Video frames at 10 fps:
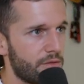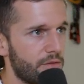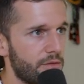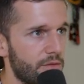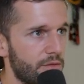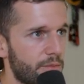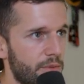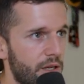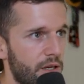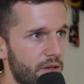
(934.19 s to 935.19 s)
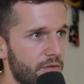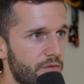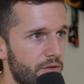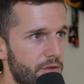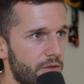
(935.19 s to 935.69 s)
to pay
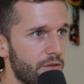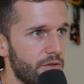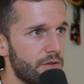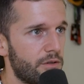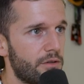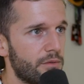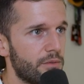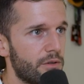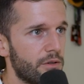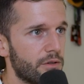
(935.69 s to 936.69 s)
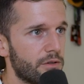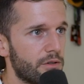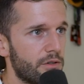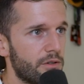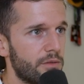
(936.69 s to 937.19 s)
for your
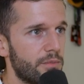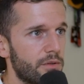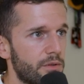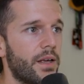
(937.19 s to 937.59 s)
workshop.